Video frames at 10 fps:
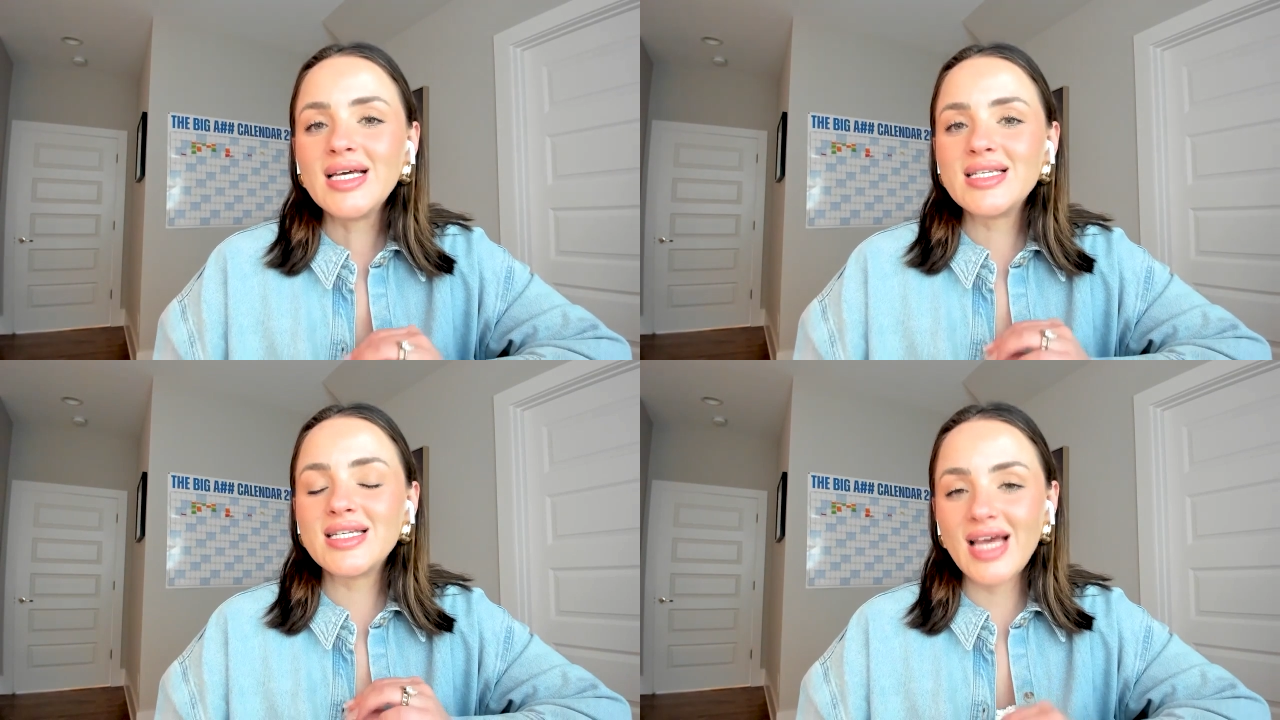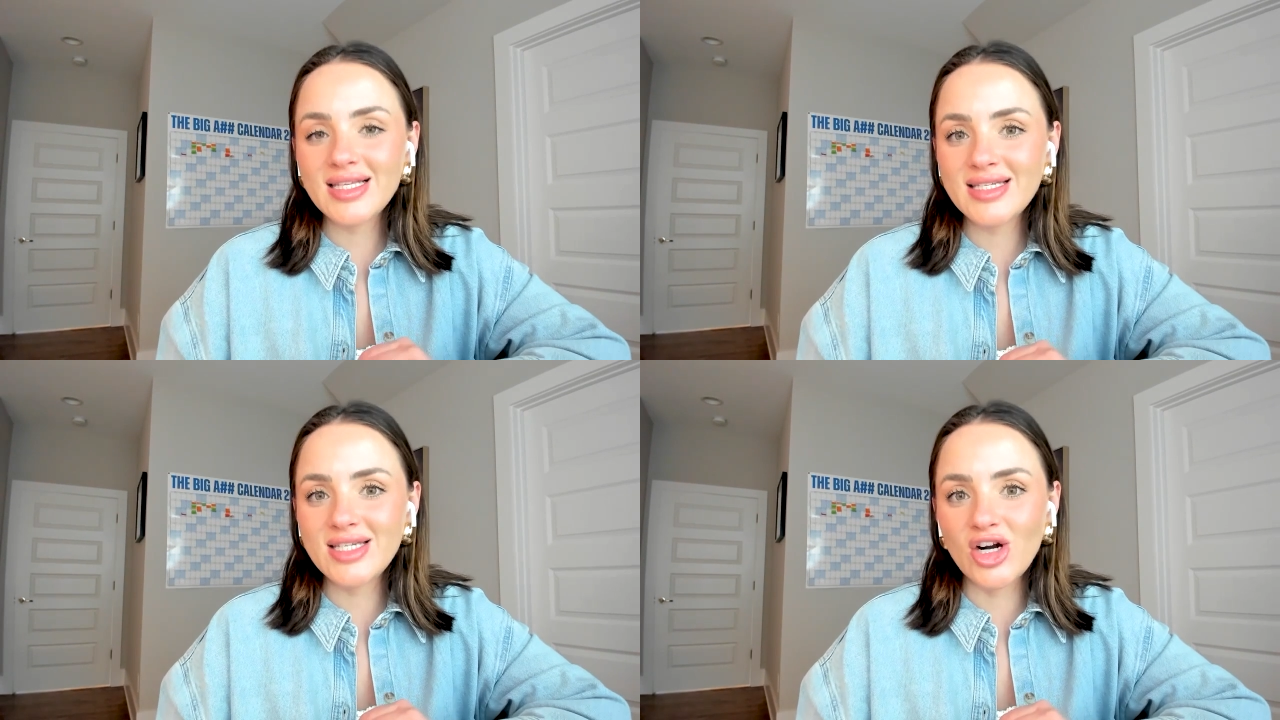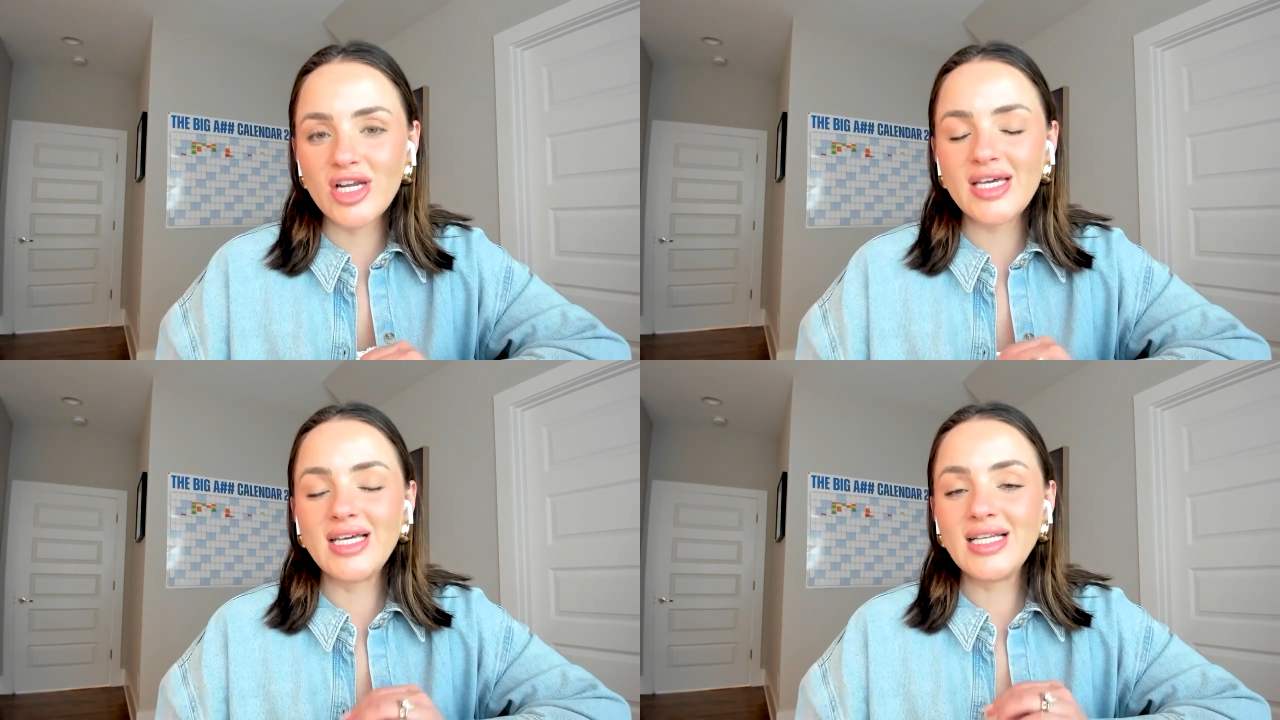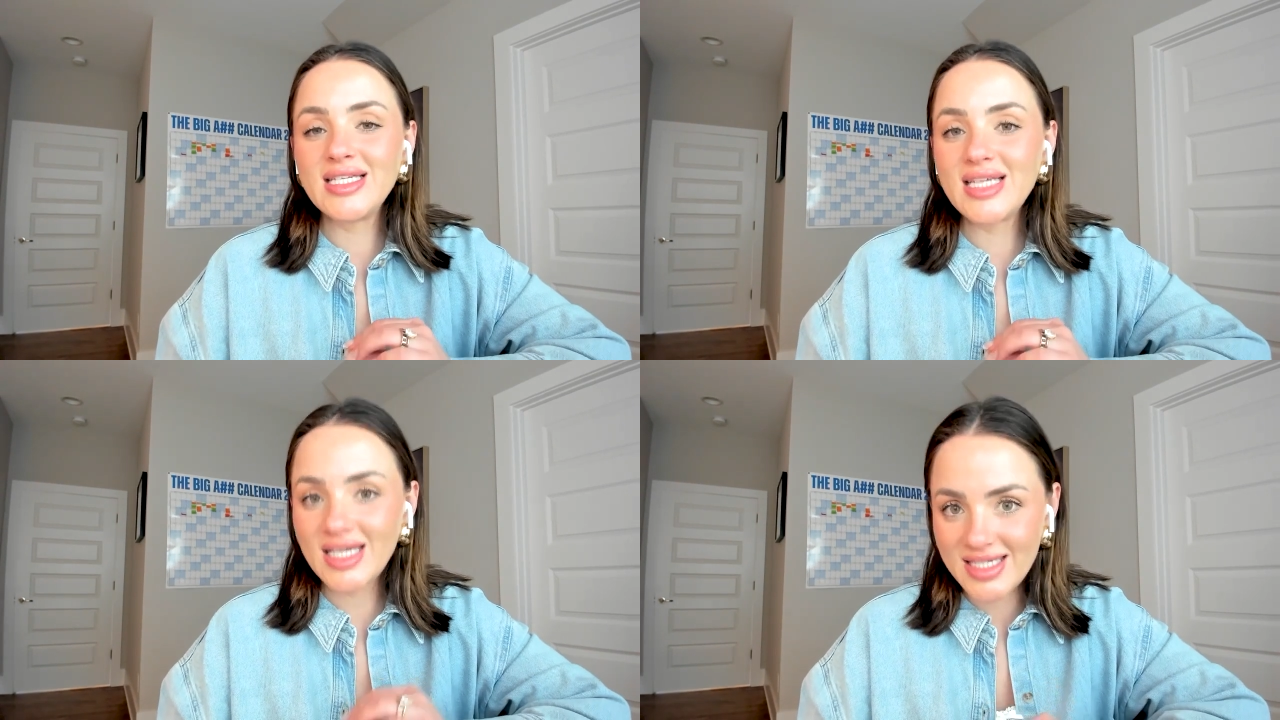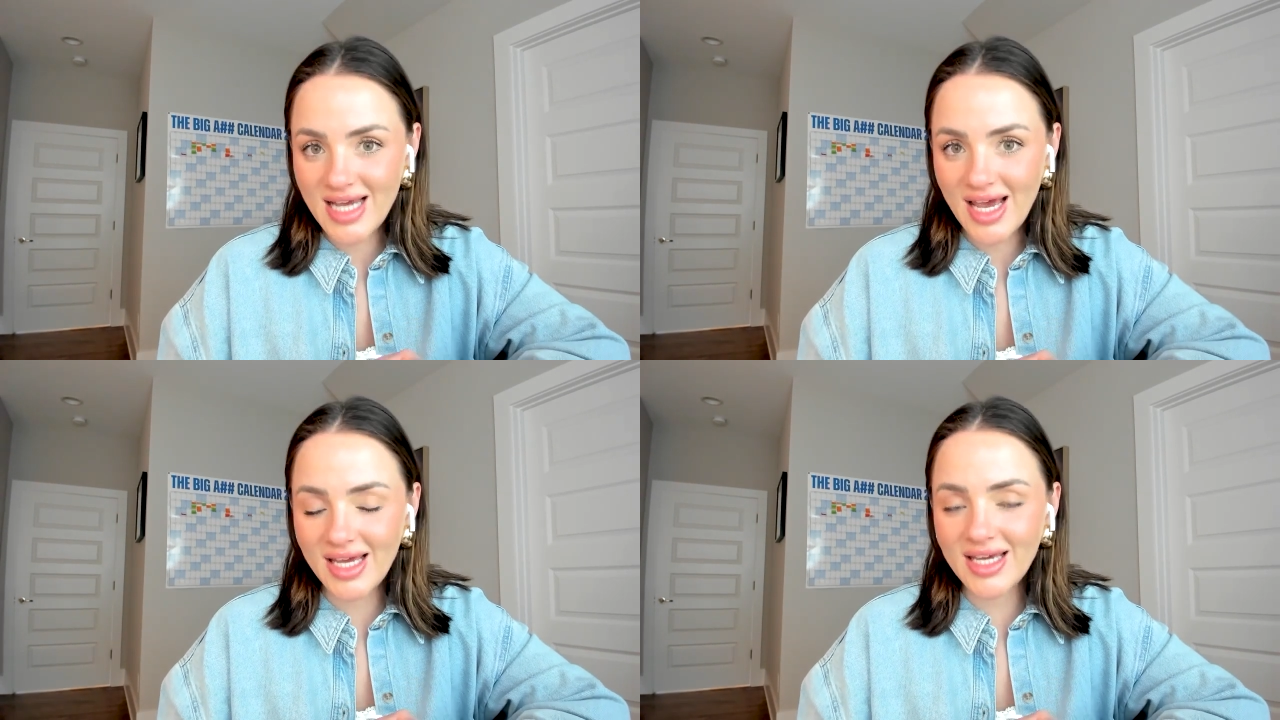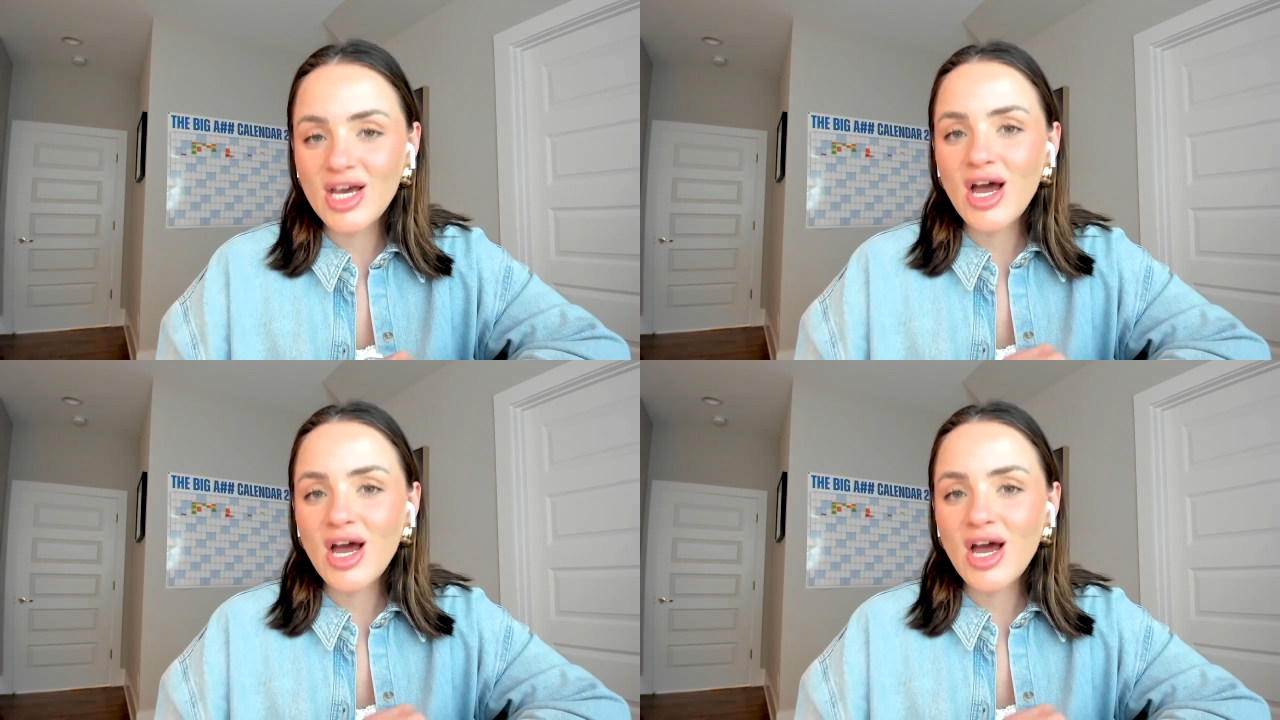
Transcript: to get started today,